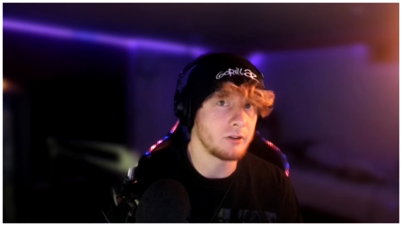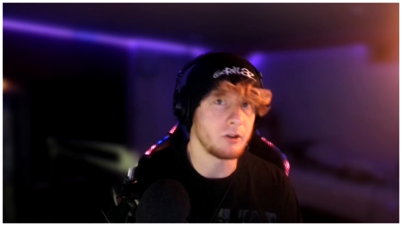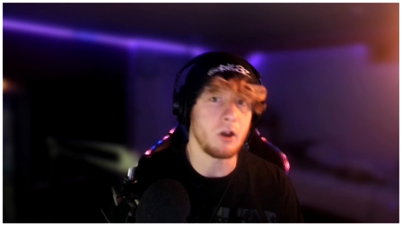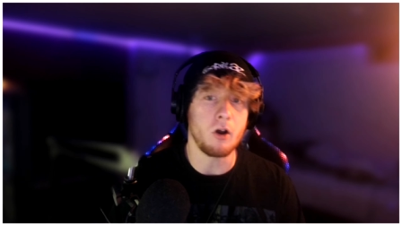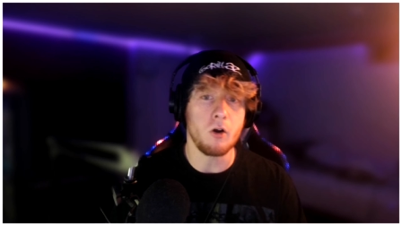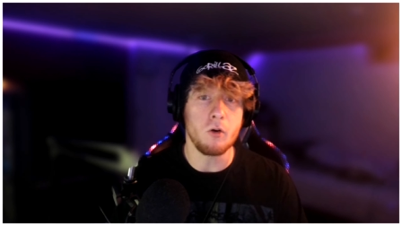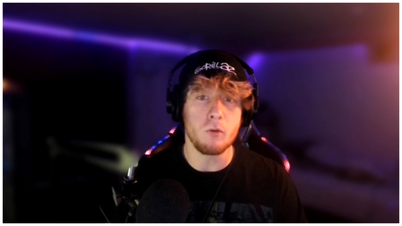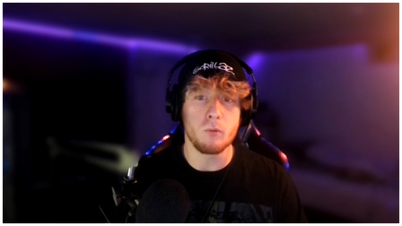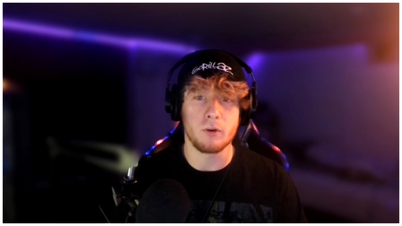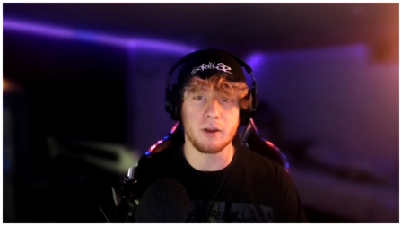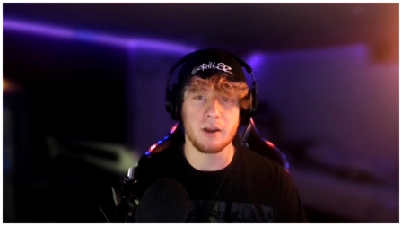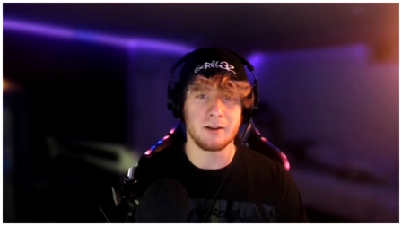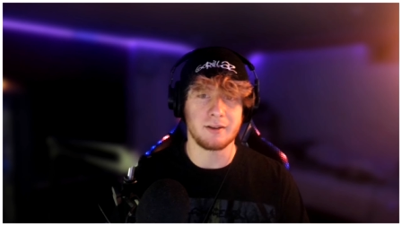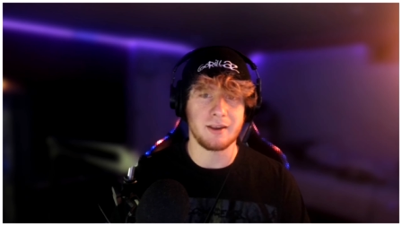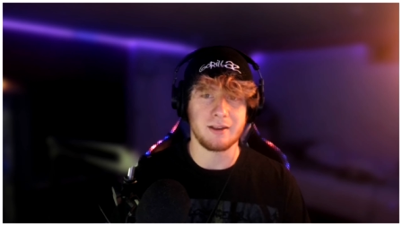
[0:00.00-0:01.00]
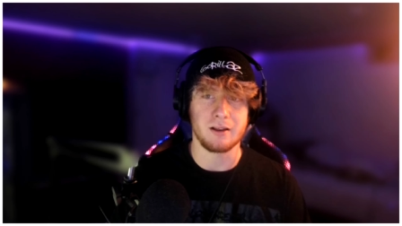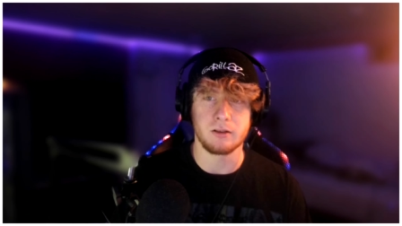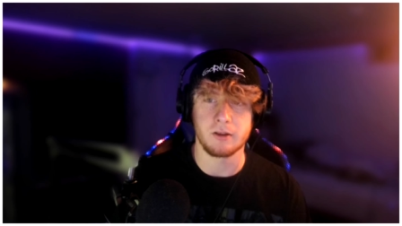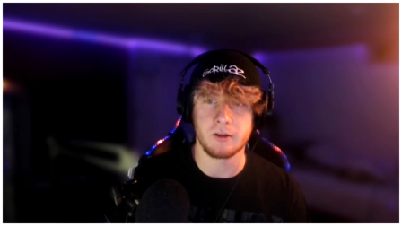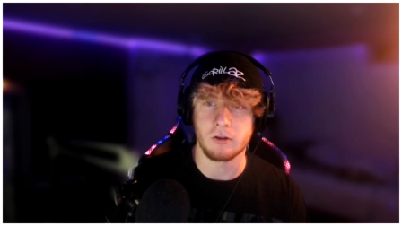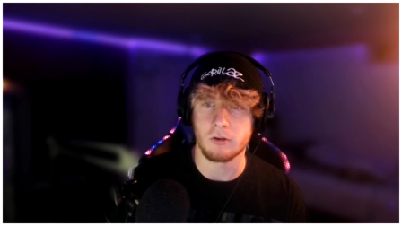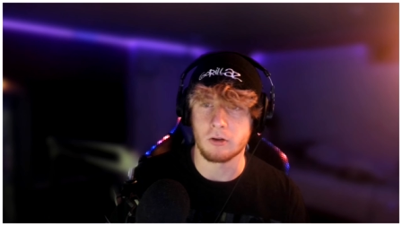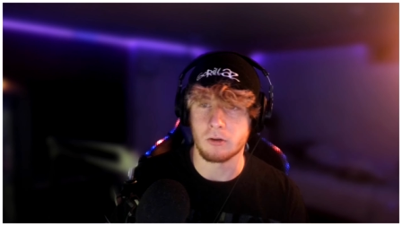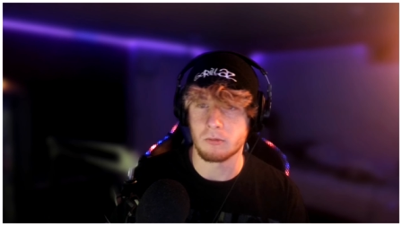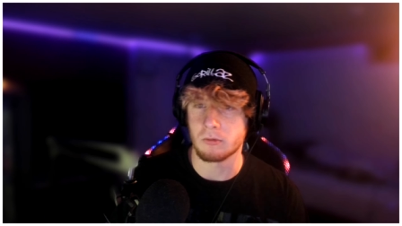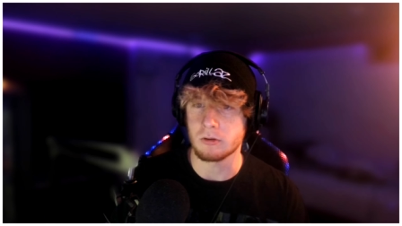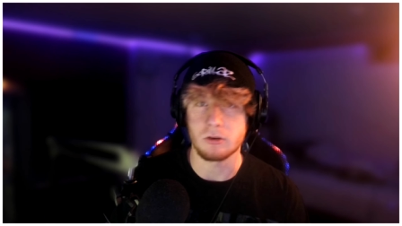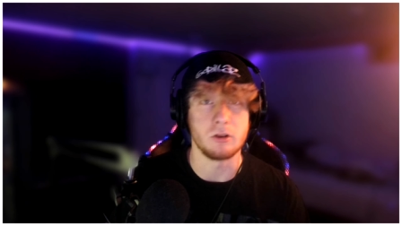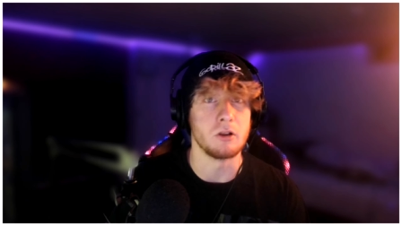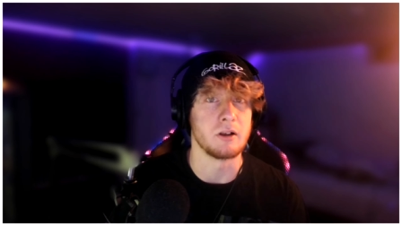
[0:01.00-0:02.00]
So we're gonna take a little
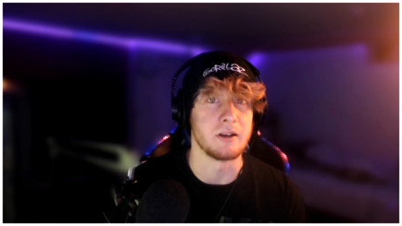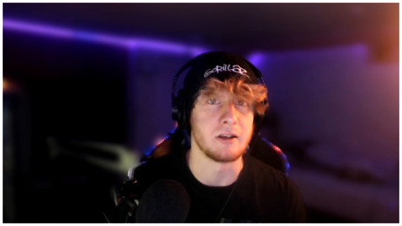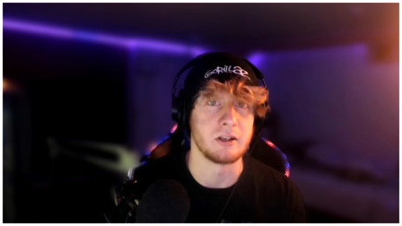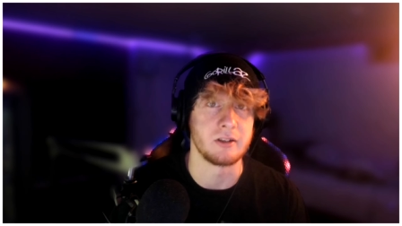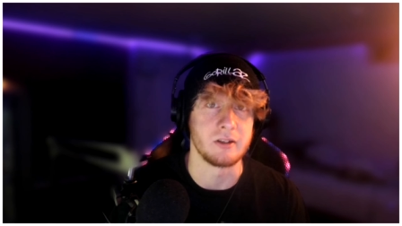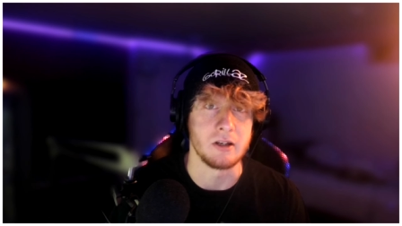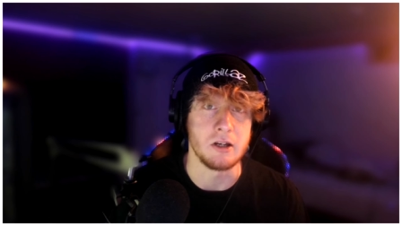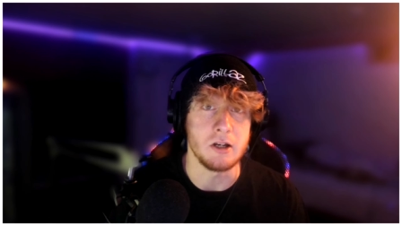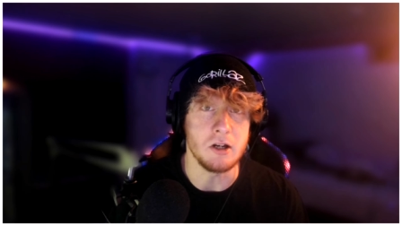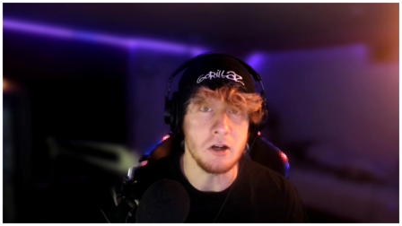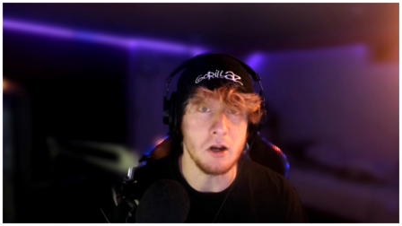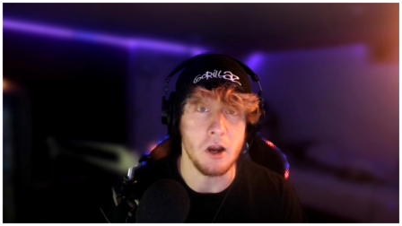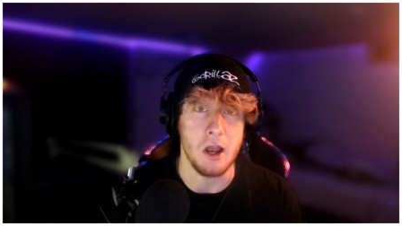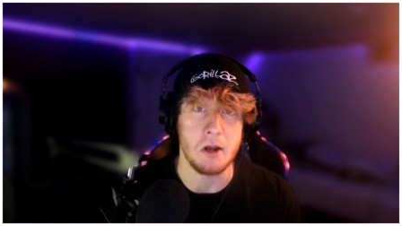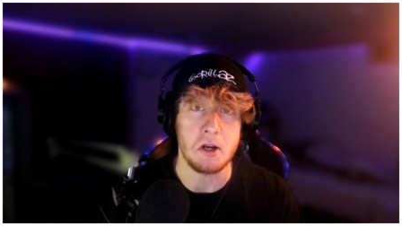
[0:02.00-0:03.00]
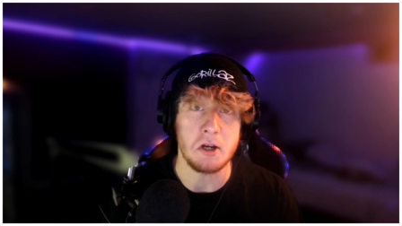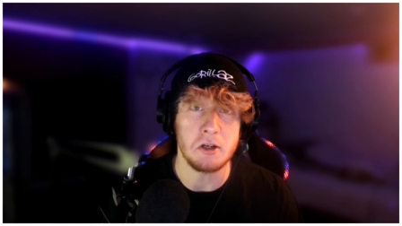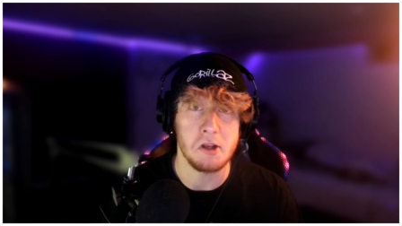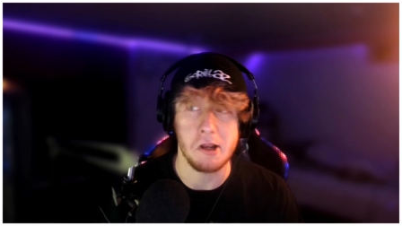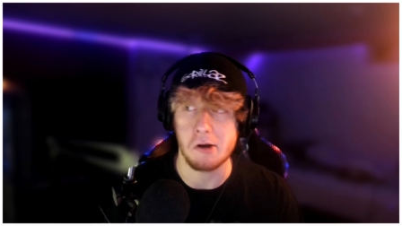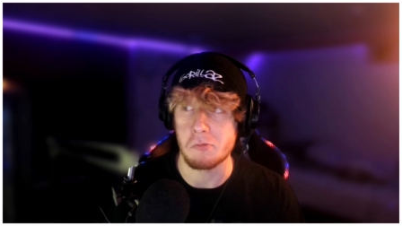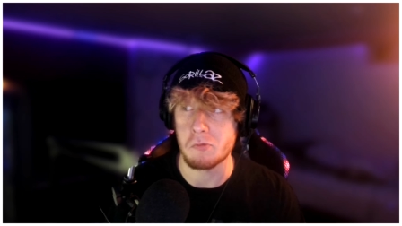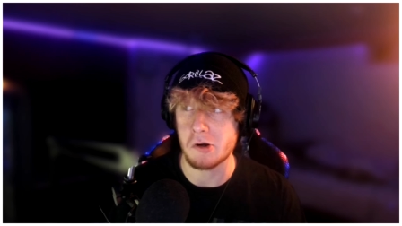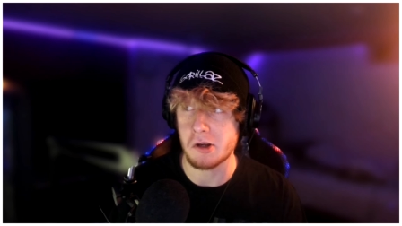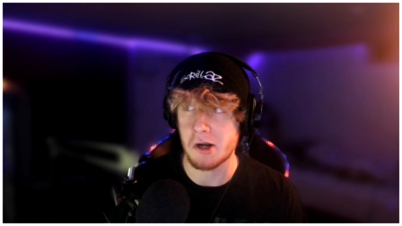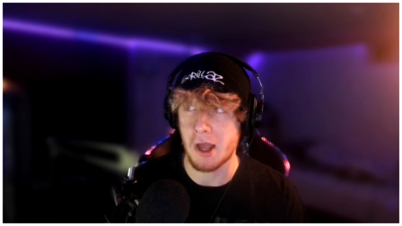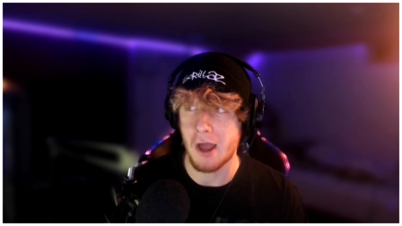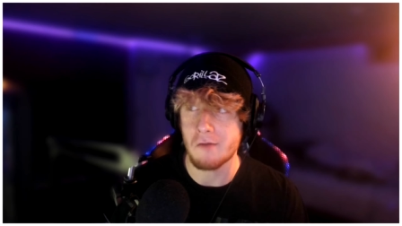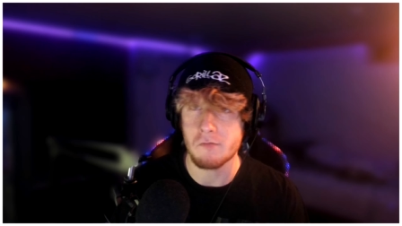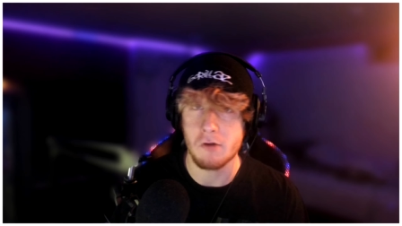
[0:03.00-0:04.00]
look-see at it, and we're
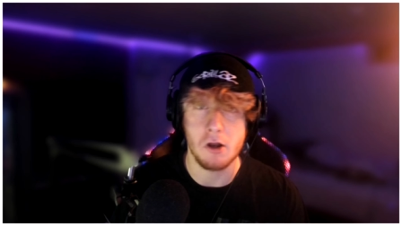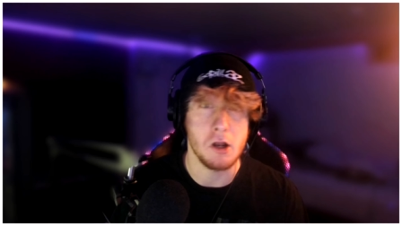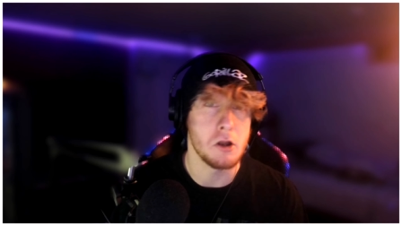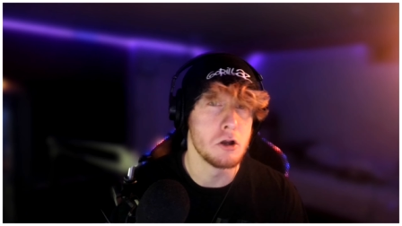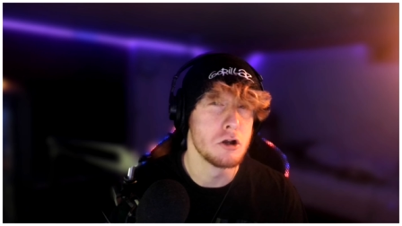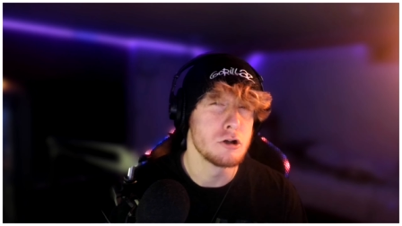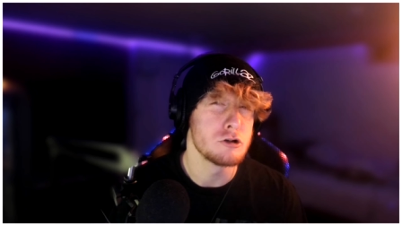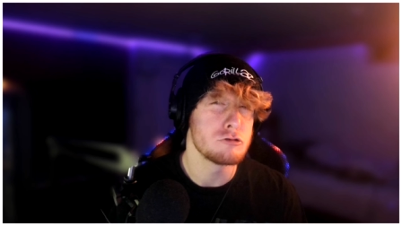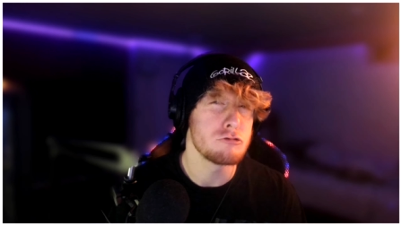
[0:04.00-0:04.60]
gonna have a,